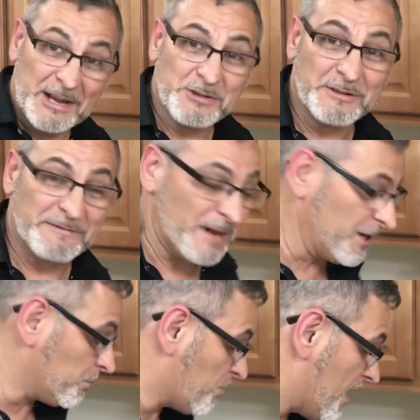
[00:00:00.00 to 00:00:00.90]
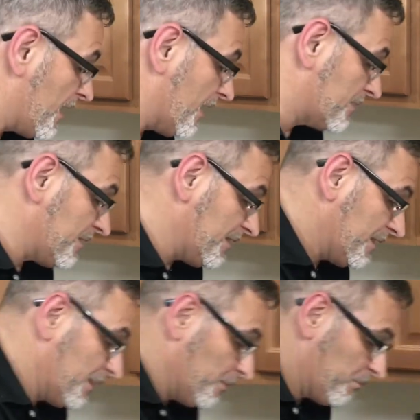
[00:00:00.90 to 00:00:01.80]
here's the final product.
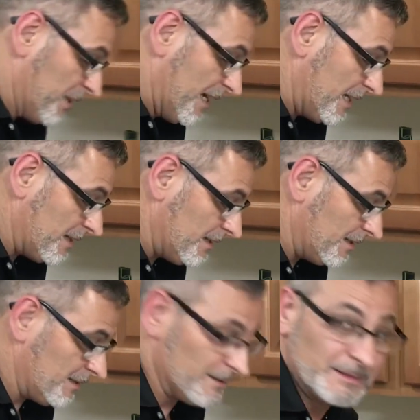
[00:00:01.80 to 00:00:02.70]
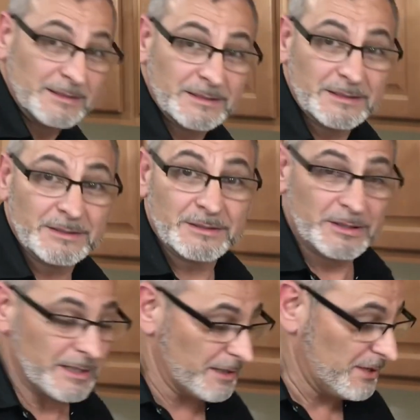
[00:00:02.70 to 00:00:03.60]
Plated,
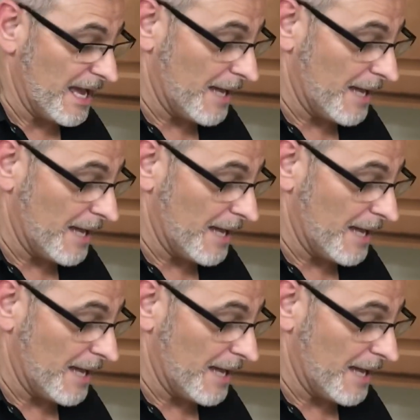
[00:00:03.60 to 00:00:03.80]
look at this,